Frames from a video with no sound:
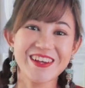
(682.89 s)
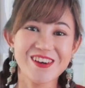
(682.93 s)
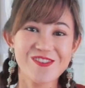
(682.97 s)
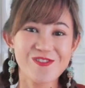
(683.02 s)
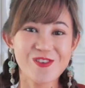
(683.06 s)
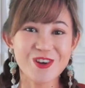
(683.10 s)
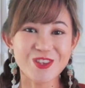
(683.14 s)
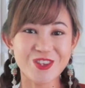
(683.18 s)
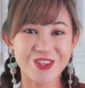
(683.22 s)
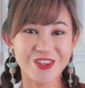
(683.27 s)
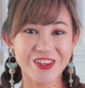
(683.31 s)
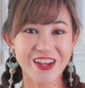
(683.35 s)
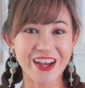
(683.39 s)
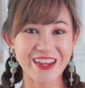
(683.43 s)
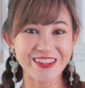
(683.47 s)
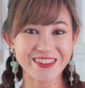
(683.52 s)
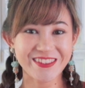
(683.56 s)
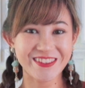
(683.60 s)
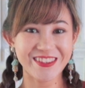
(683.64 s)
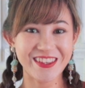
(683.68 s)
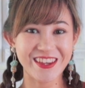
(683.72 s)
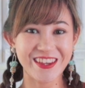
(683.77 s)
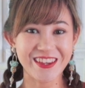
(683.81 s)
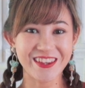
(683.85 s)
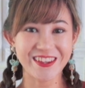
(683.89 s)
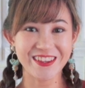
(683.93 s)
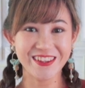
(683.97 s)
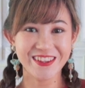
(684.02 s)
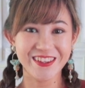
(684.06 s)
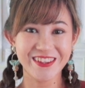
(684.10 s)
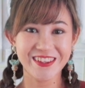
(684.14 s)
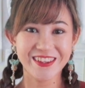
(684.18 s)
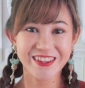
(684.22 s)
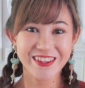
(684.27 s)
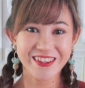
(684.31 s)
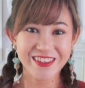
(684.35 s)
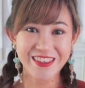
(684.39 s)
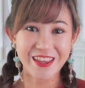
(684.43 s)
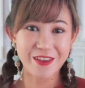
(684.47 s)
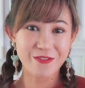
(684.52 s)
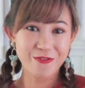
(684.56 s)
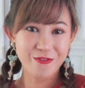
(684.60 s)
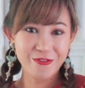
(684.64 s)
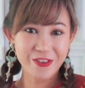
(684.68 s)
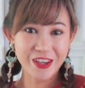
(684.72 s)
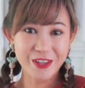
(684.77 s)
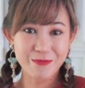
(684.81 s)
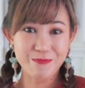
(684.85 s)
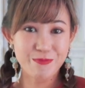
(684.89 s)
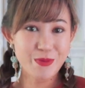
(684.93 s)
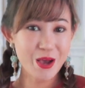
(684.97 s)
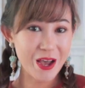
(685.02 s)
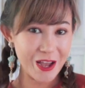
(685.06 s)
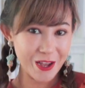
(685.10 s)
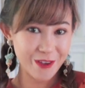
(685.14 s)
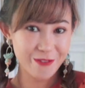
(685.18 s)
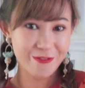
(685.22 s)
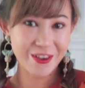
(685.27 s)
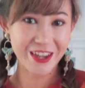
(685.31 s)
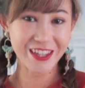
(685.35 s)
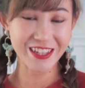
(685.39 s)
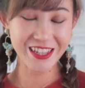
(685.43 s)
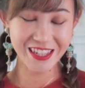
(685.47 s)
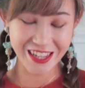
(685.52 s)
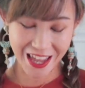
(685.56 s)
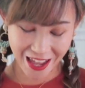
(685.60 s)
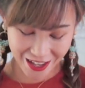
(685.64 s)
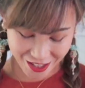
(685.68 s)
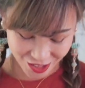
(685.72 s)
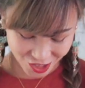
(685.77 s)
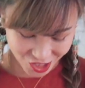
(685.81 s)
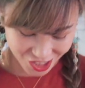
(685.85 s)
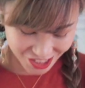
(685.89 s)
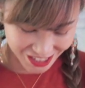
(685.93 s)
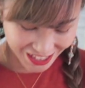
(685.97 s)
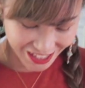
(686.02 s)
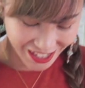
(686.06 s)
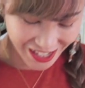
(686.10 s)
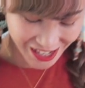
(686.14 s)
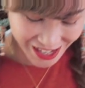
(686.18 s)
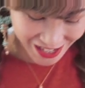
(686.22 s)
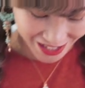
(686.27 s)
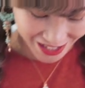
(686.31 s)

What do you guys think? They fit perfectly actually.